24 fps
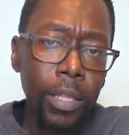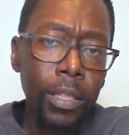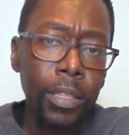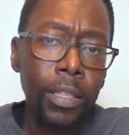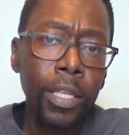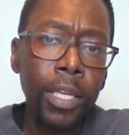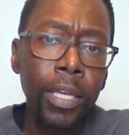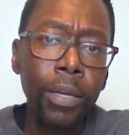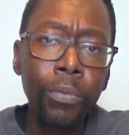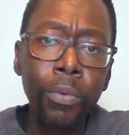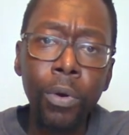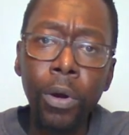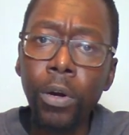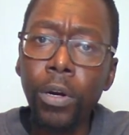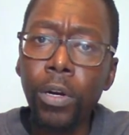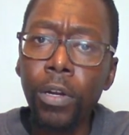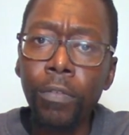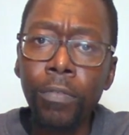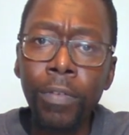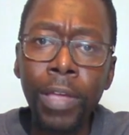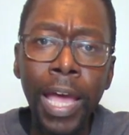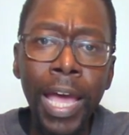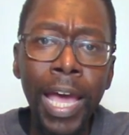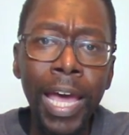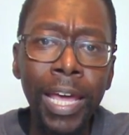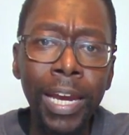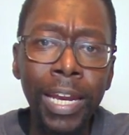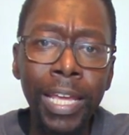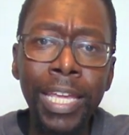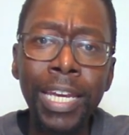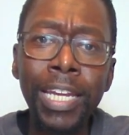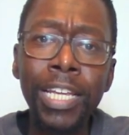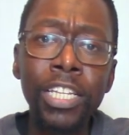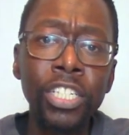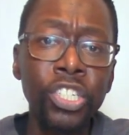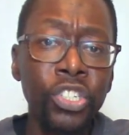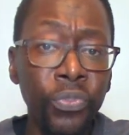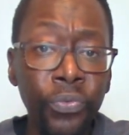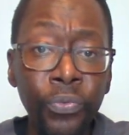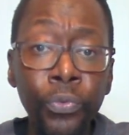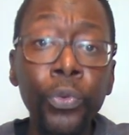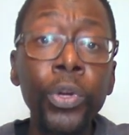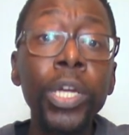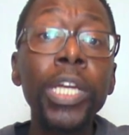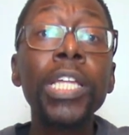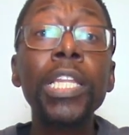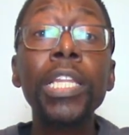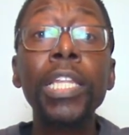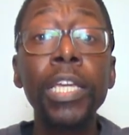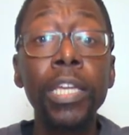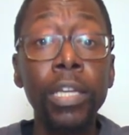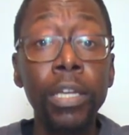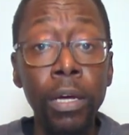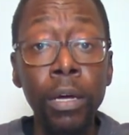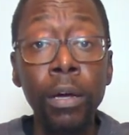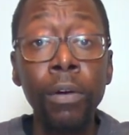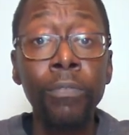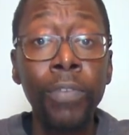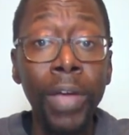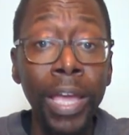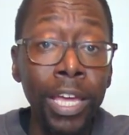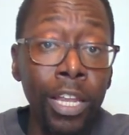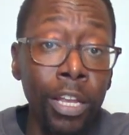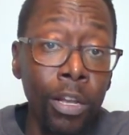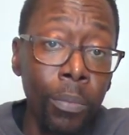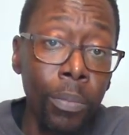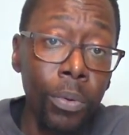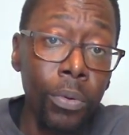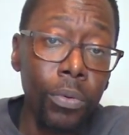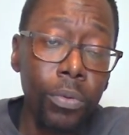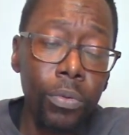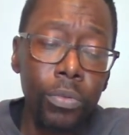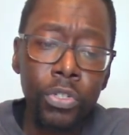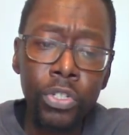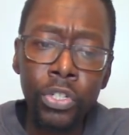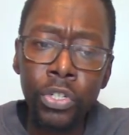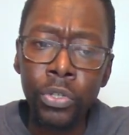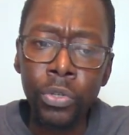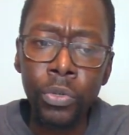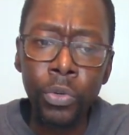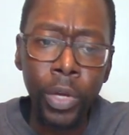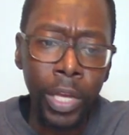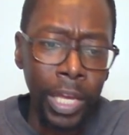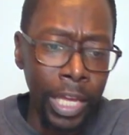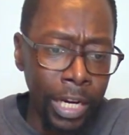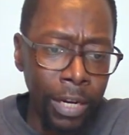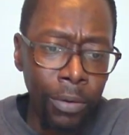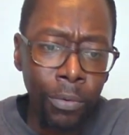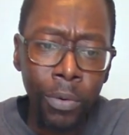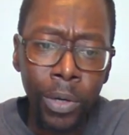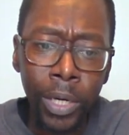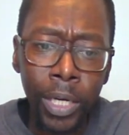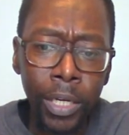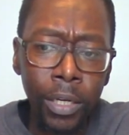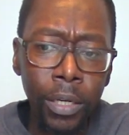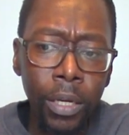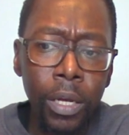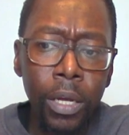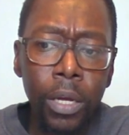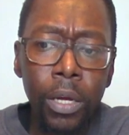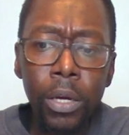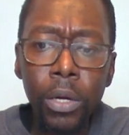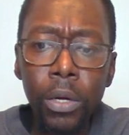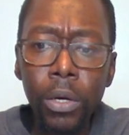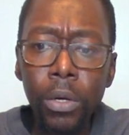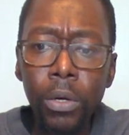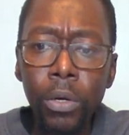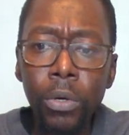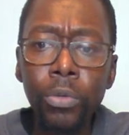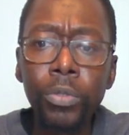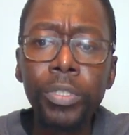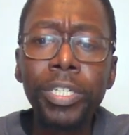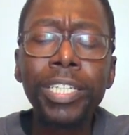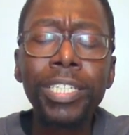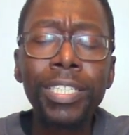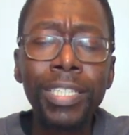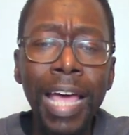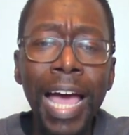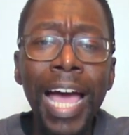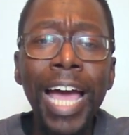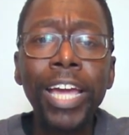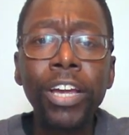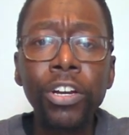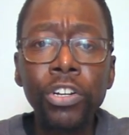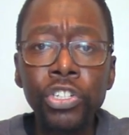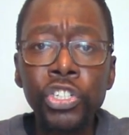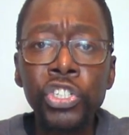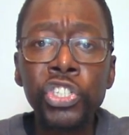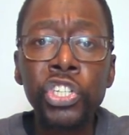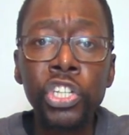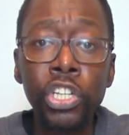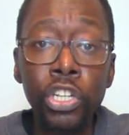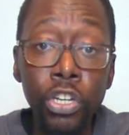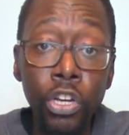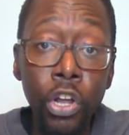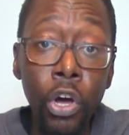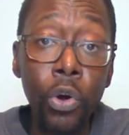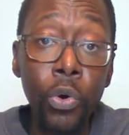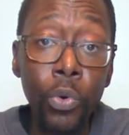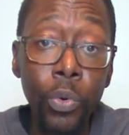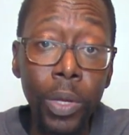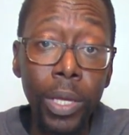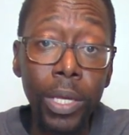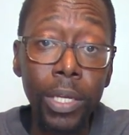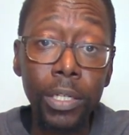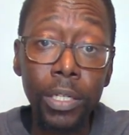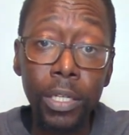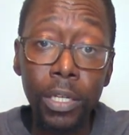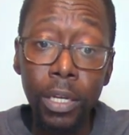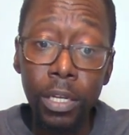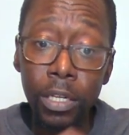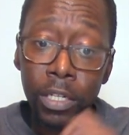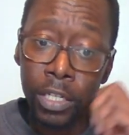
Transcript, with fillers: the word of God, it is freely available to anyone who desires to know it,